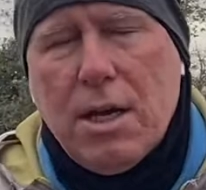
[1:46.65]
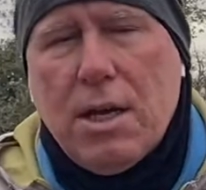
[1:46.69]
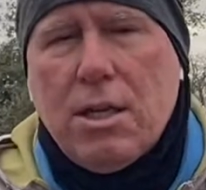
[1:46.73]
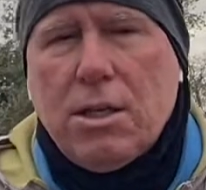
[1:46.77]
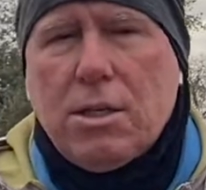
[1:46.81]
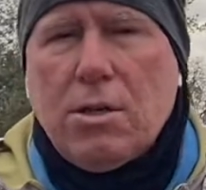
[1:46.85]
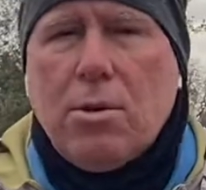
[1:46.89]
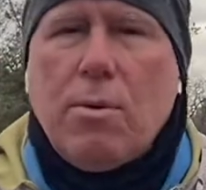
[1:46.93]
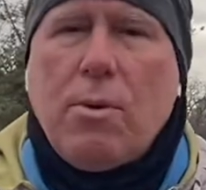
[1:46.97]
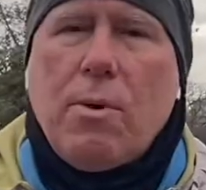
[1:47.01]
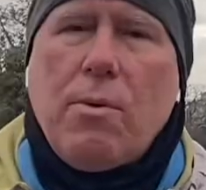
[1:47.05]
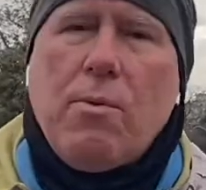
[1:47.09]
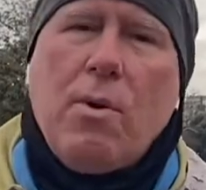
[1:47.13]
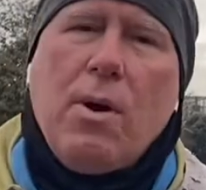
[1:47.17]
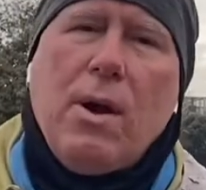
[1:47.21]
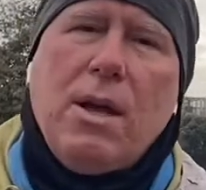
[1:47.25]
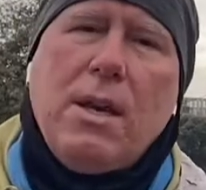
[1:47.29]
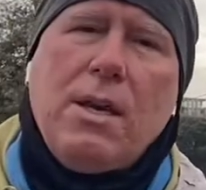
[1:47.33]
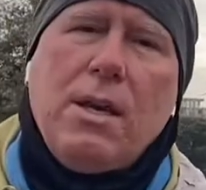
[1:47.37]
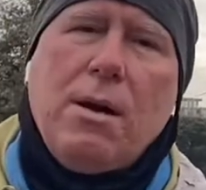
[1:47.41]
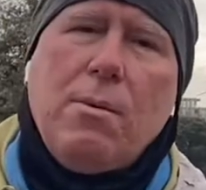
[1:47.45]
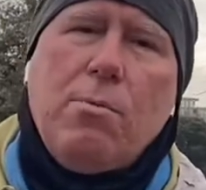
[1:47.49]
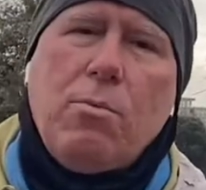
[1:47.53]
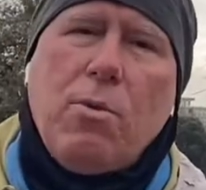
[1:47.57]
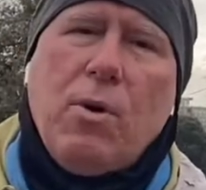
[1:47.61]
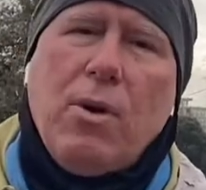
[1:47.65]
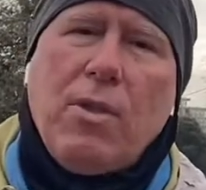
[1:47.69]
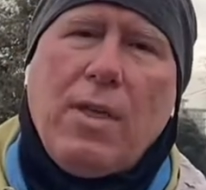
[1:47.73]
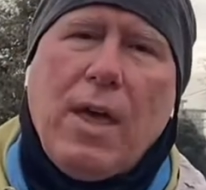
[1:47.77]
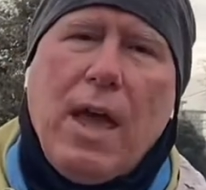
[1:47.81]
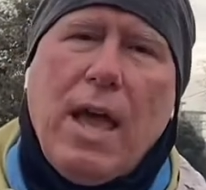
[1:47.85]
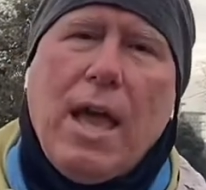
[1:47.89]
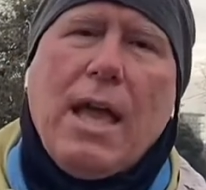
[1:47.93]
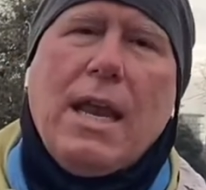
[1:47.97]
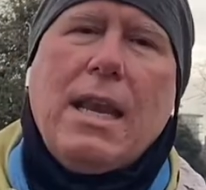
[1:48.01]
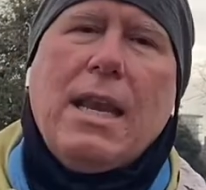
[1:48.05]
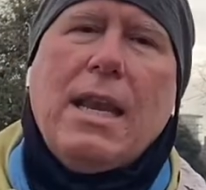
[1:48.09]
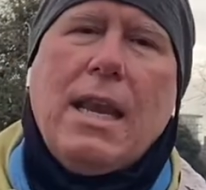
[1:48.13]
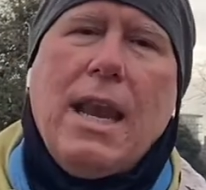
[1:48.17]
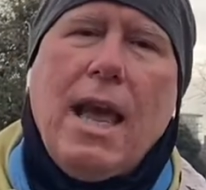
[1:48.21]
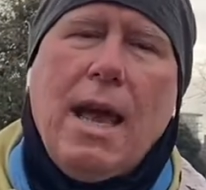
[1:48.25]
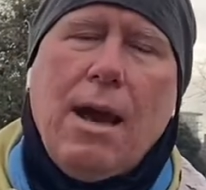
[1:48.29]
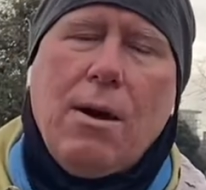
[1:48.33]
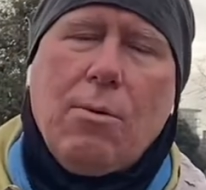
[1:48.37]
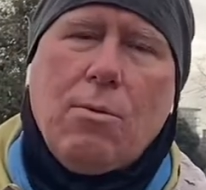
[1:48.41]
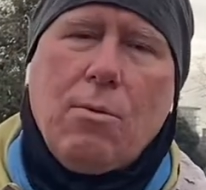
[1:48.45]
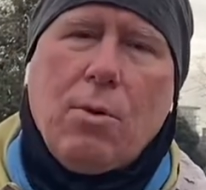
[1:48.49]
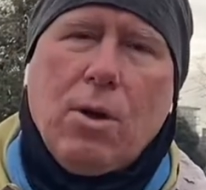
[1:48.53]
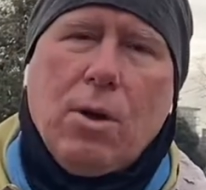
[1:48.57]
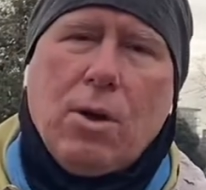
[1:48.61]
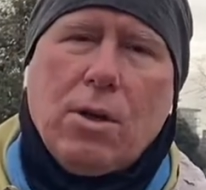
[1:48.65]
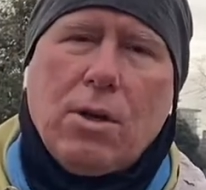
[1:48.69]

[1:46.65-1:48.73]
So we wind up with a network